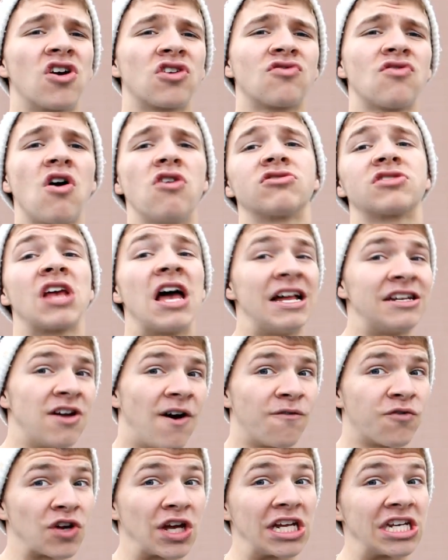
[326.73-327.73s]
are gross.
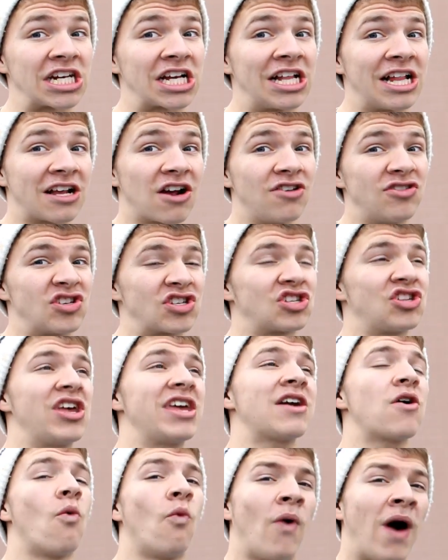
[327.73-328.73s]
Don't forget to click on this
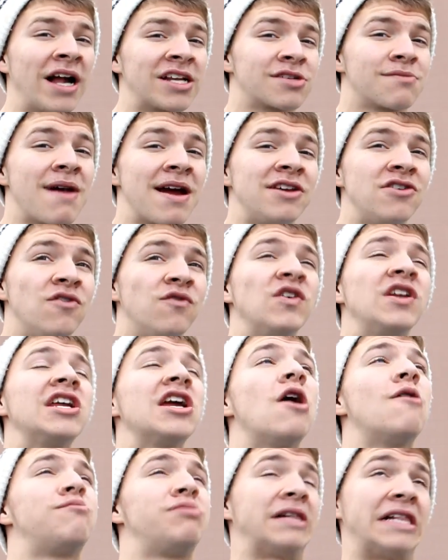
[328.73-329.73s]
link, watch my new
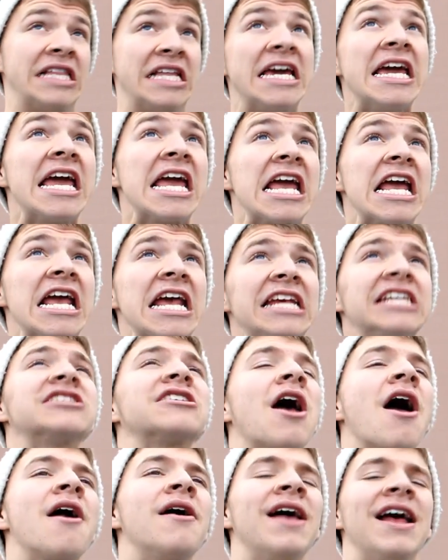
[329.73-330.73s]
video,
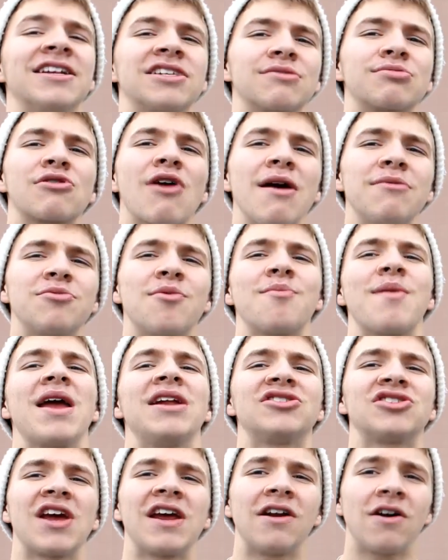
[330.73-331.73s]
please, and subscribe to my
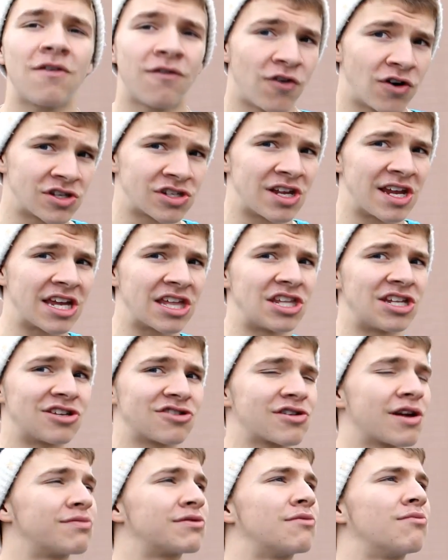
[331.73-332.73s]
main channel, first link in the
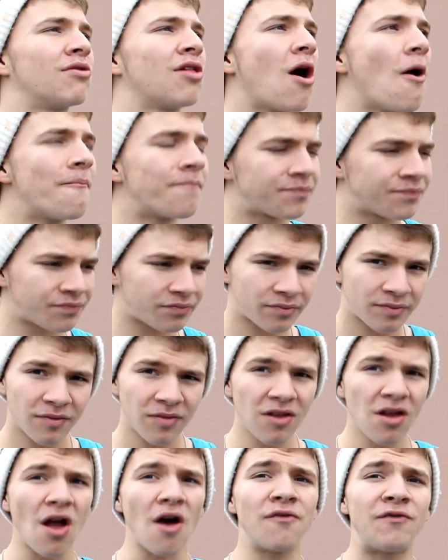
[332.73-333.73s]
description below.
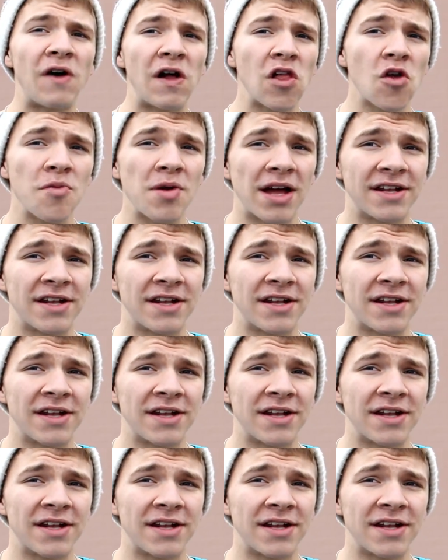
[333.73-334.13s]
Follow